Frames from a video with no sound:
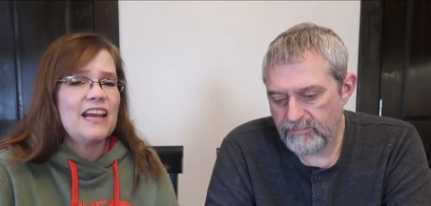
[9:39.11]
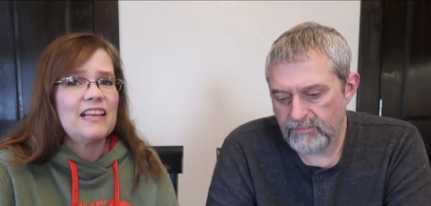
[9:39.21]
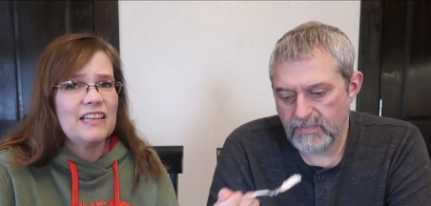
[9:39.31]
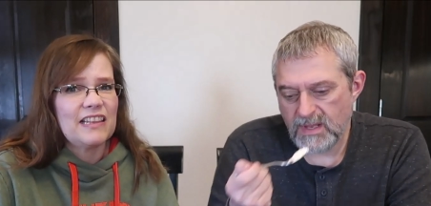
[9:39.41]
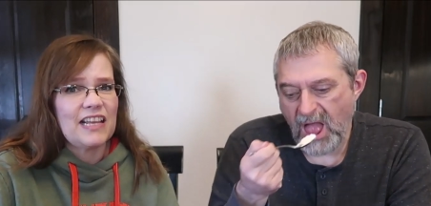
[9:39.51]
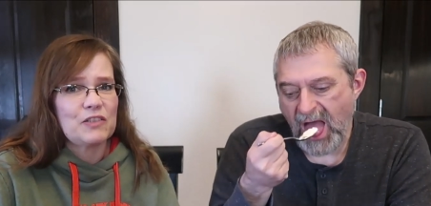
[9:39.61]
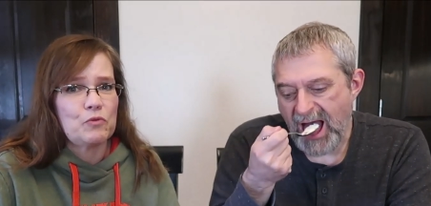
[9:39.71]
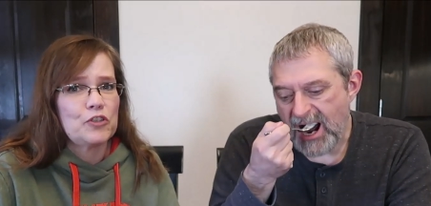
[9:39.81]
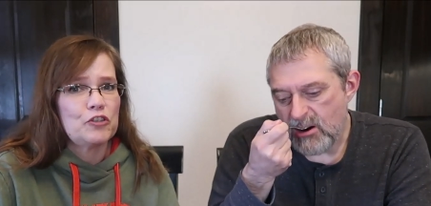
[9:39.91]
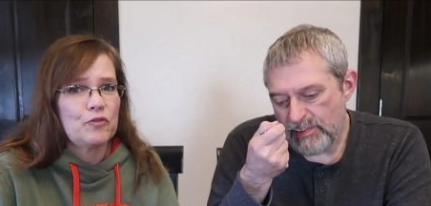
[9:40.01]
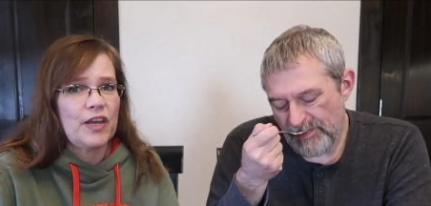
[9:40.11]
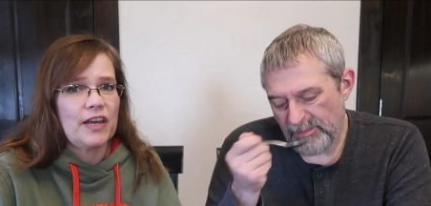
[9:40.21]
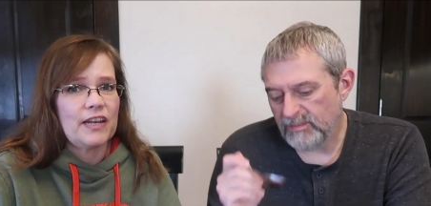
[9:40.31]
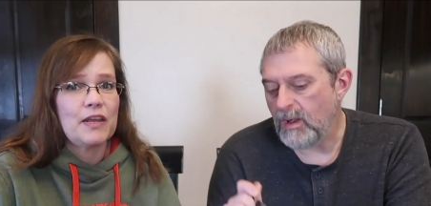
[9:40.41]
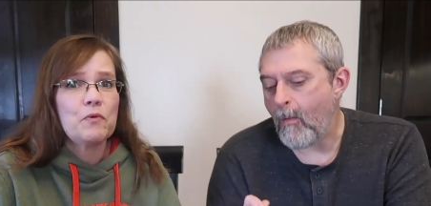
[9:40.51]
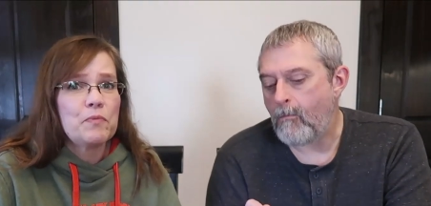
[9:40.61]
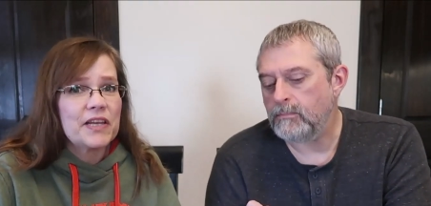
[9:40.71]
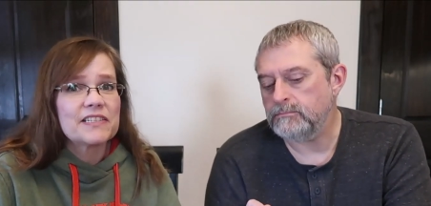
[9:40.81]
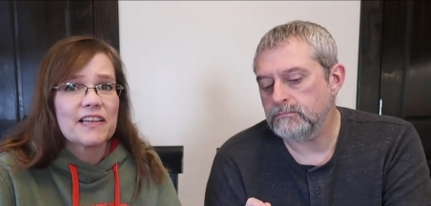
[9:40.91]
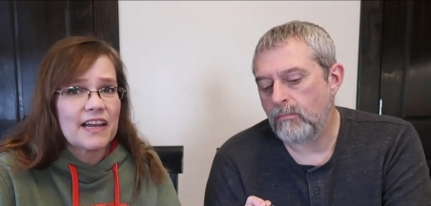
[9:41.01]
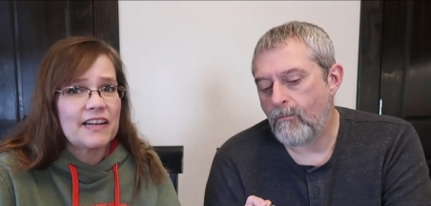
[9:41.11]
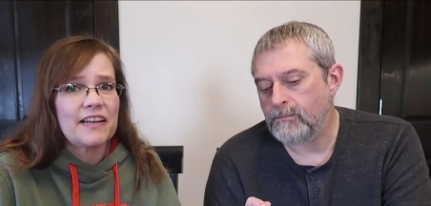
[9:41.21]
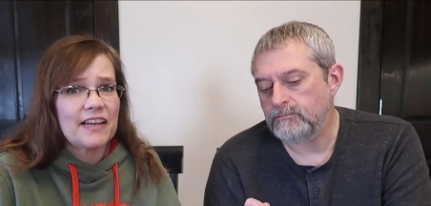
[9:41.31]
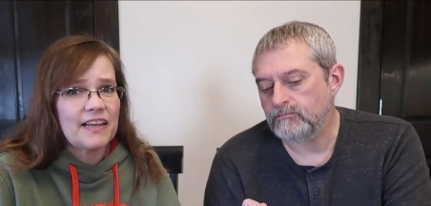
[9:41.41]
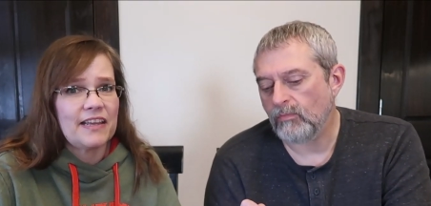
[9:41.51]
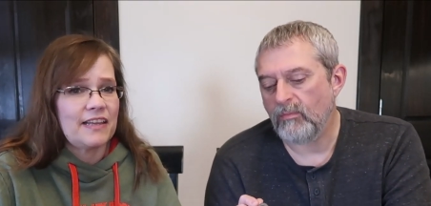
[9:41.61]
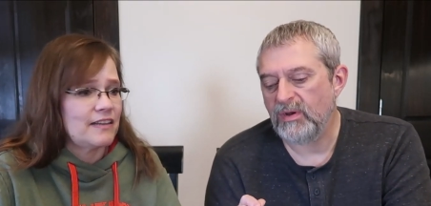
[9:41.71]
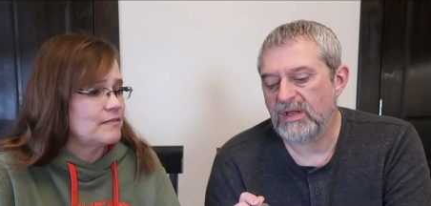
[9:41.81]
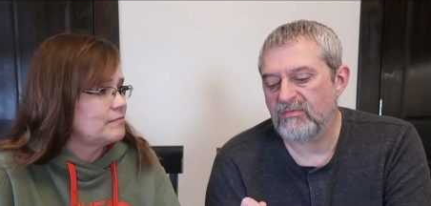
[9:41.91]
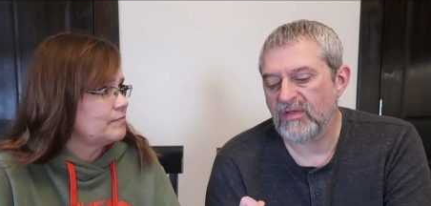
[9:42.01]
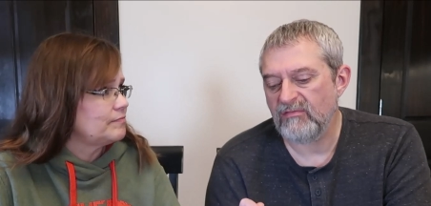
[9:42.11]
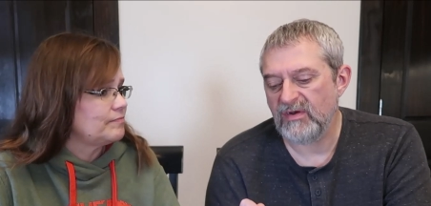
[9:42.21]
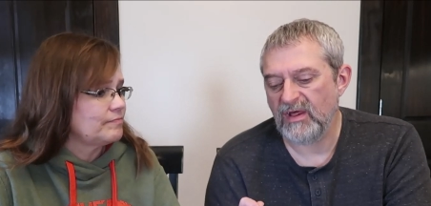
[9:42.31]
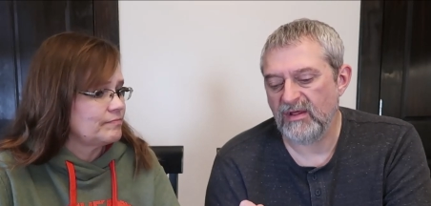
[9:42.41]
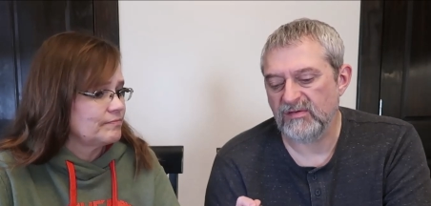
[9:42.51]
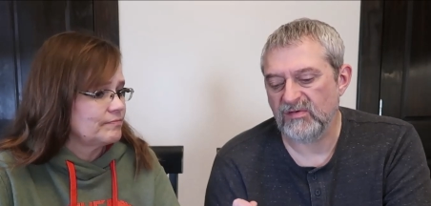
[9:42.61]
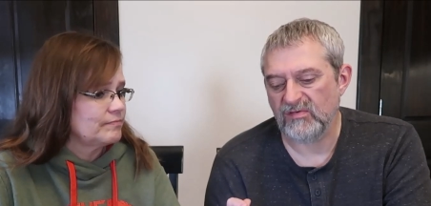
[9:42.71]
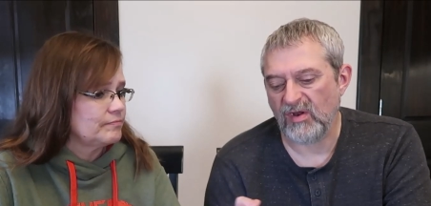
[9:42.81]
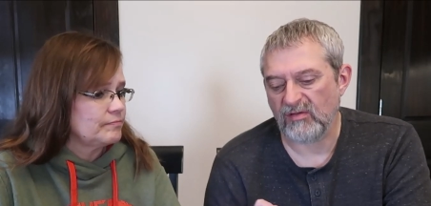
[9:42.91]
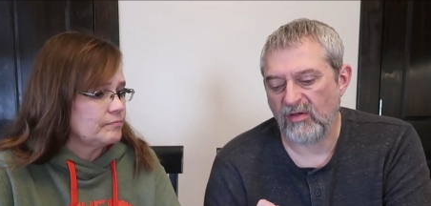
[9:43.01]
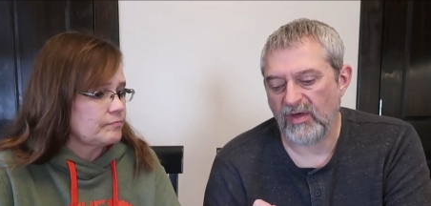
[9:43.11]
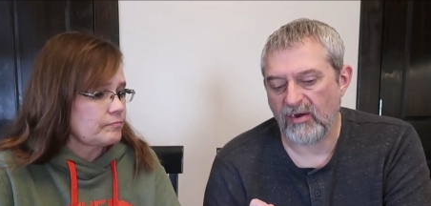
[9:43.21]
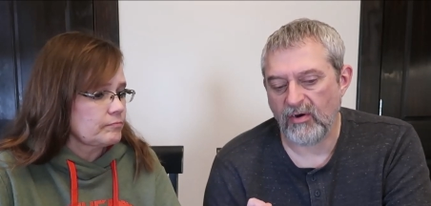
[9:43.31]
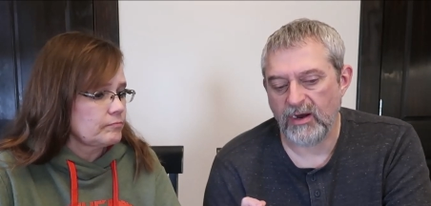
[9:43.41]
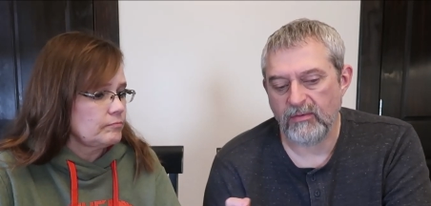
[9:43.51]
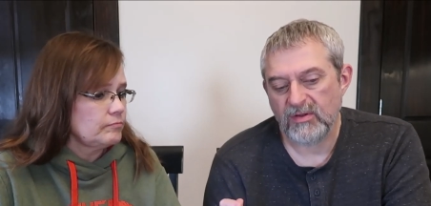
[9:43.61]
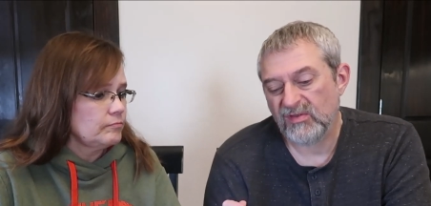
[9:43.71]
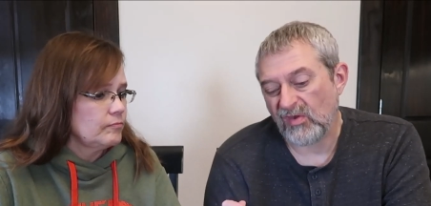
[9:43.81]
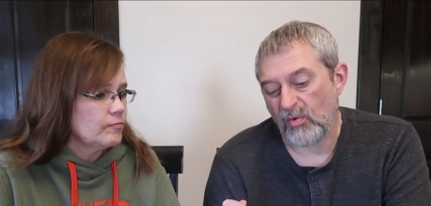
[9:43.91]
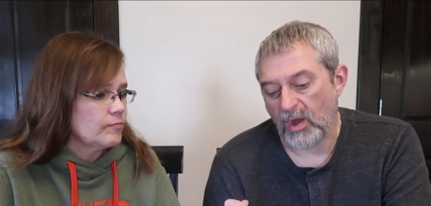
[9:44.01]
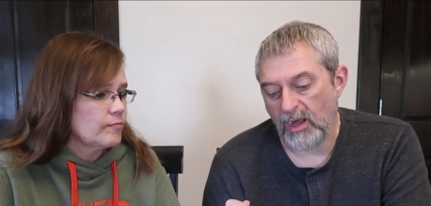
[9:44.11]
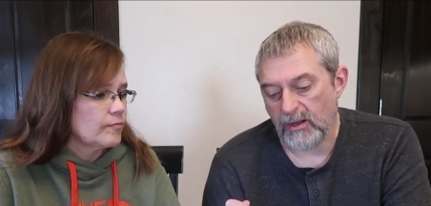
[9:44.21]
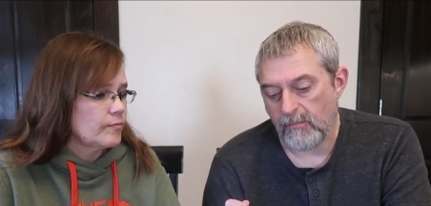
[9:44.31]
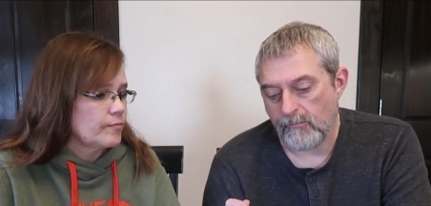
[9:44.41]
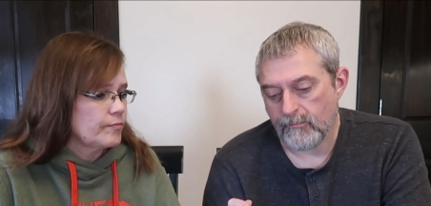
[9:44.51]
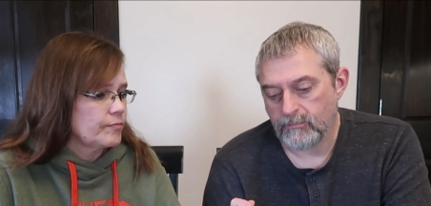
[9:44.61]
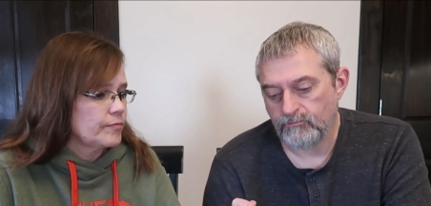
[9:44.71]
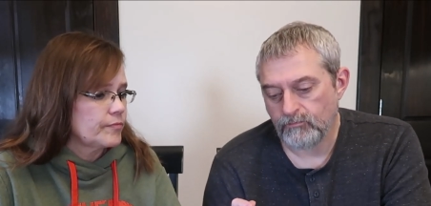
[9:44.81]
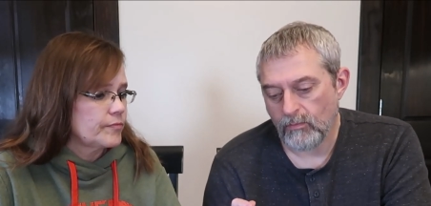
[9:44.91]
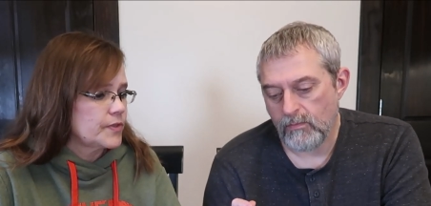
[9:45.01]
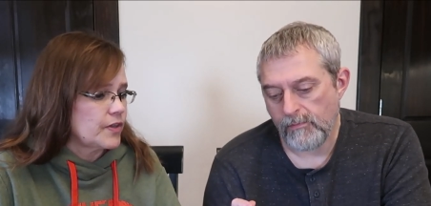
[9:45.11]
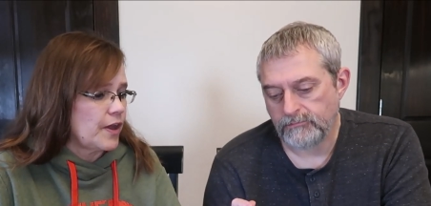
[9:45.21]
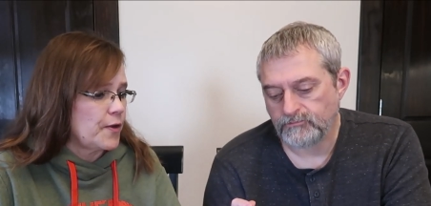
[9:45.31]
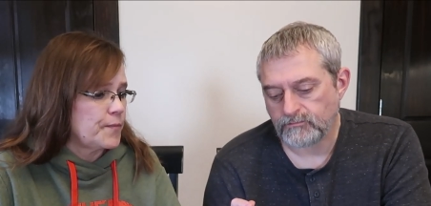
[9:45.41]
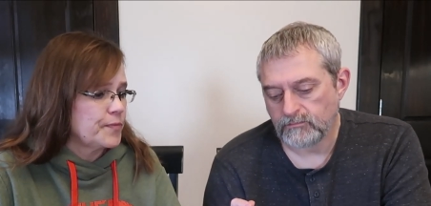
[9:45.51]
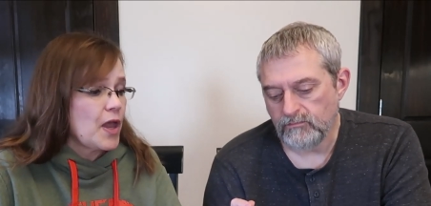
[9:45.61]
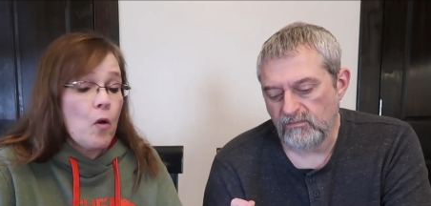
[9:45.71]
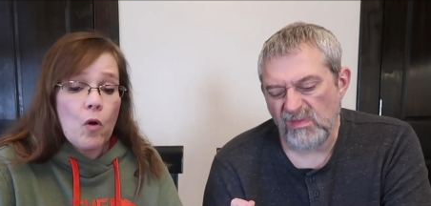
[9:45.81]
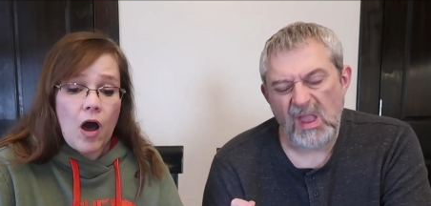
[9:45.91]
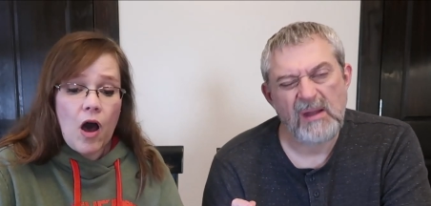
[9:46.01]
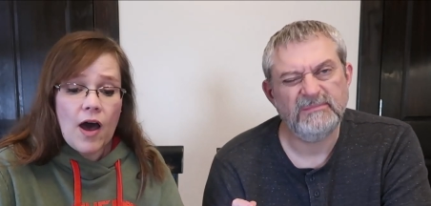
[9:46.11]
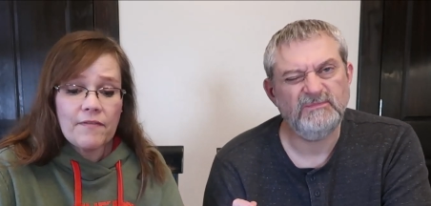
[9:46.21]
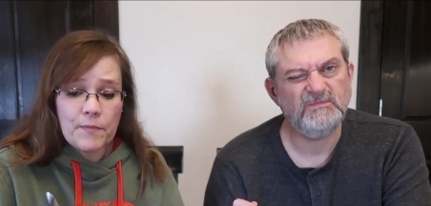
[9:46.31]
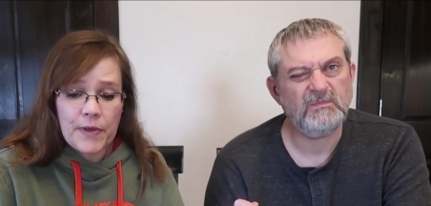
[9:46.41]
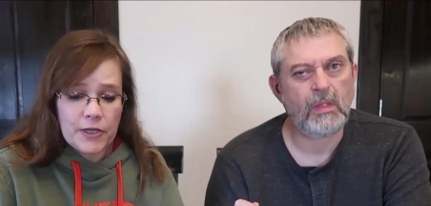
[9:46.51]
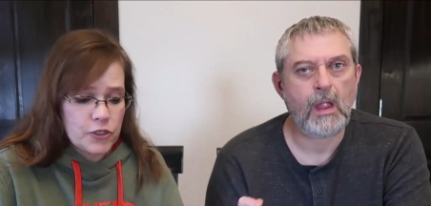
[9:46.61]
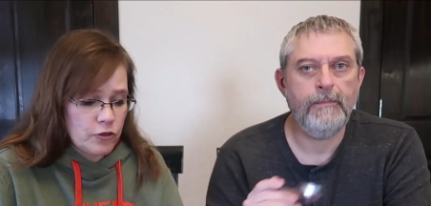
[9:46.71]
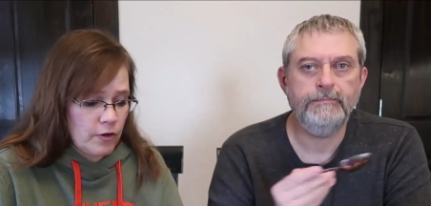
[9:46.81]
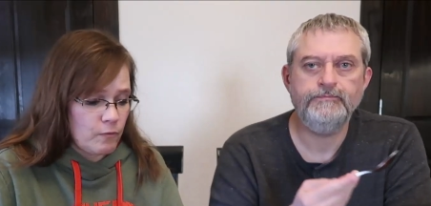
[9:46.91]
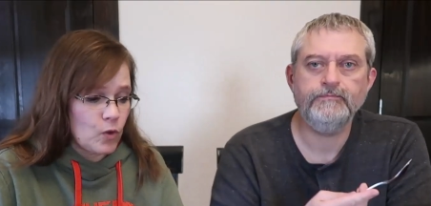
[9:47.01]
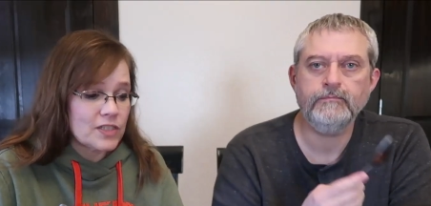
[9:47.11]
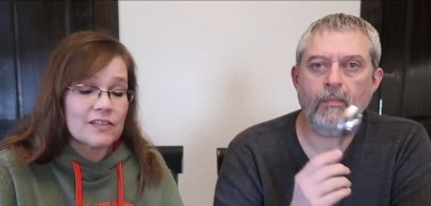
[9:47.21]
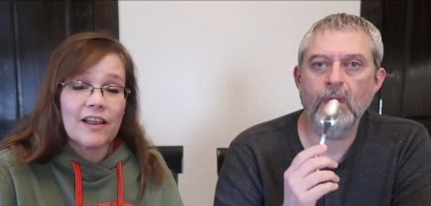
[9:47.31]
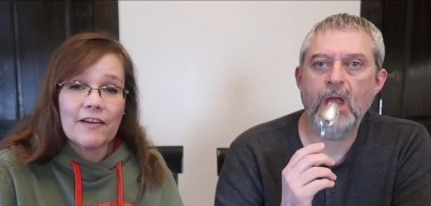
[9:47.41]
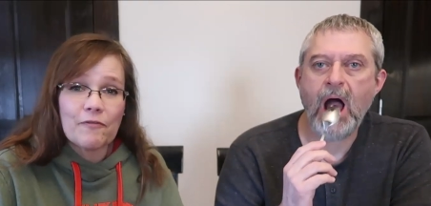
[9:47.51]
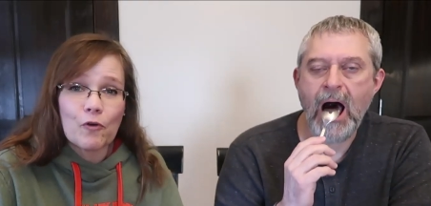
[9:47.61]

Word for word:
Speaker 1: and then that's what you get. It would be a sad day.
Speaker 2: But even that vanilla is just not like great. I mean, it's okay.
Speaker 1: So, well, I'll have a picture of what's left